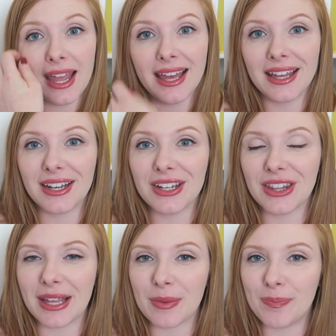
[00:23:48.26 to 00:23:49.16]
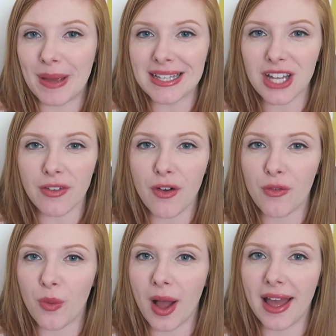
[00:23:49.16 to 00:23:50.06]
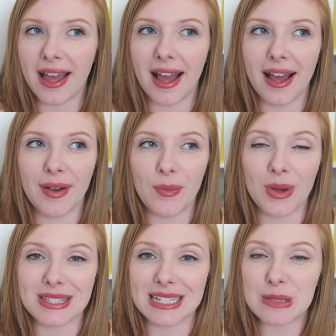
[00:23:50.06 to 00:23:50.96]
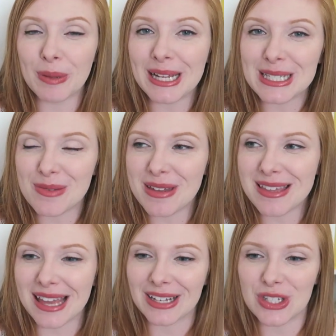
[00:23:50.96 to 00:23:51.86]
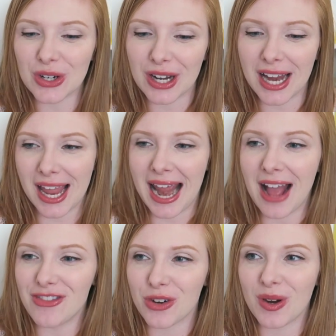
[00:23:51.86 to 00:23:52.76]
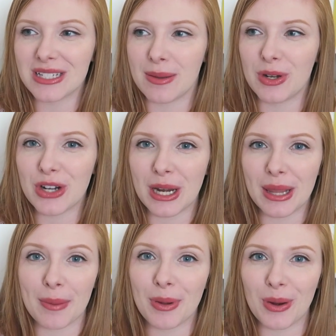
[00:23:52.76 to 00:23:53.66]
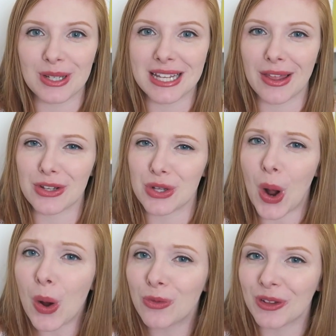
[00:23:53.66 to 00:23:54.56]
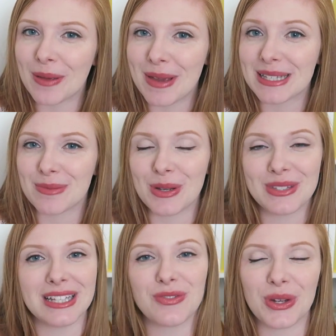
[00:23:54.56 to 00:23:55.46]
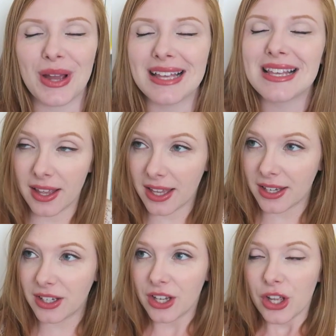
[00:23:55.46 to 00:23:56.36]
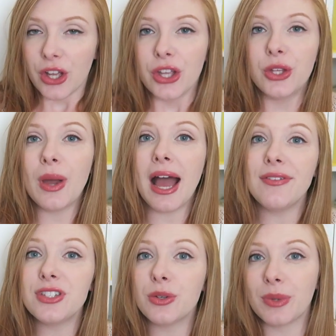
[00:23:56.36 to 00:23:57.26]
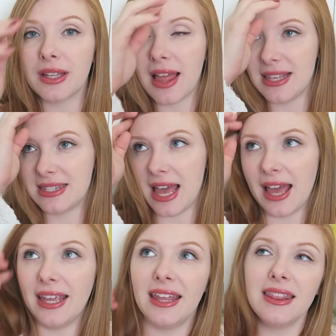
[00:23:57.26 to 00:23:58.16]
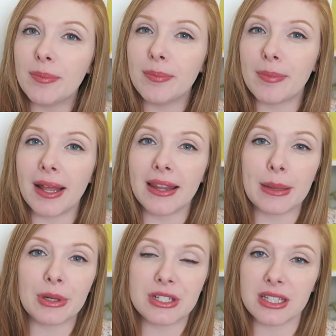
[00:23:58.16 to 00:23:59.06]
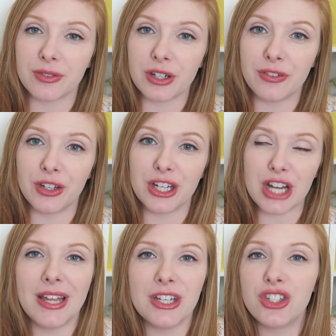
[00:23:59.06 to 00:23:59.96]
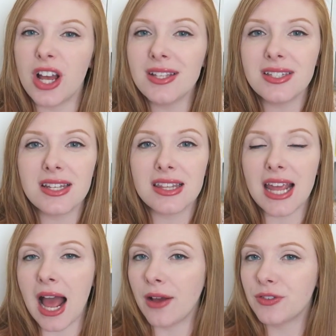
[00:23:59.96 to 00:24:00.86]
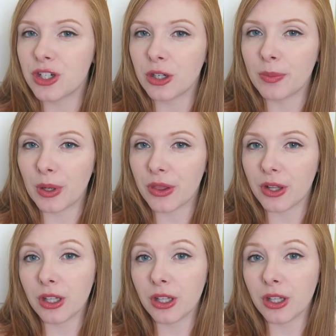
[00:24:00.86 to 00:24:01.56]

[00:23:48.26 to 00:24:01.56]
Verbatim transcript: And like based off of what was explained to me like during and afterwards. I'm gonna try to like put it all together so hopefully it makes the most sense for you guys. And you have to realize that in my labor and delivery footage, in just the afterbirth